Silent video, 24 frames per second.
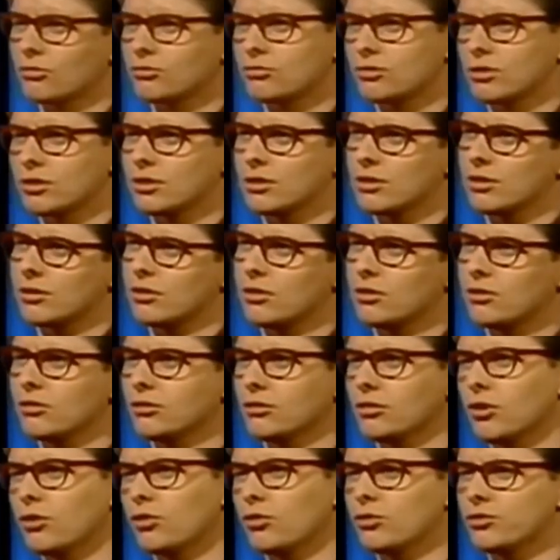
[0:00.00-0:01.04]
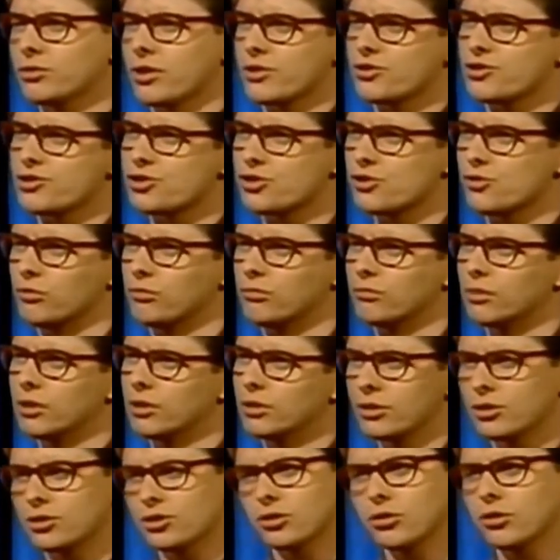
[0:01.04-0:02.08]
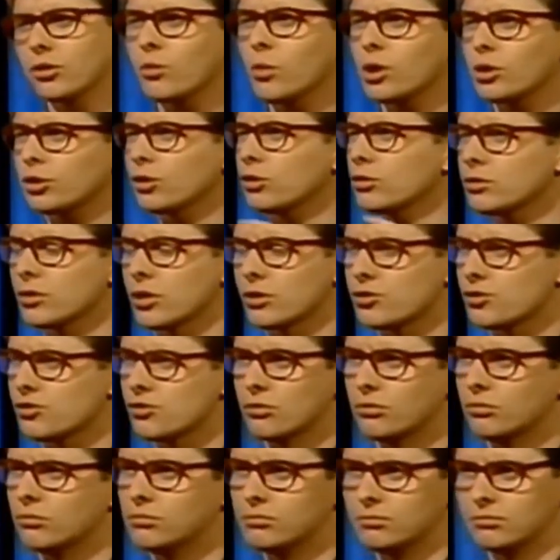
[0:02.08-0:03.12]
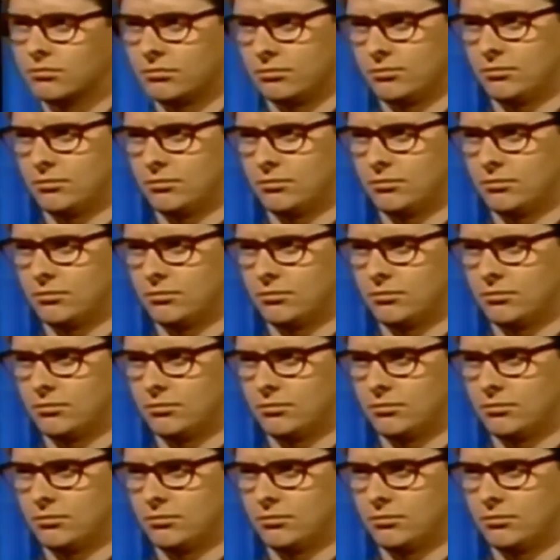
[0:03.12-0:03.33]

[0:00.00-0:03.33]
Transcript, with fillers: you don't, uh, you know, lose a shoe. Because you don't want to lose a shoe.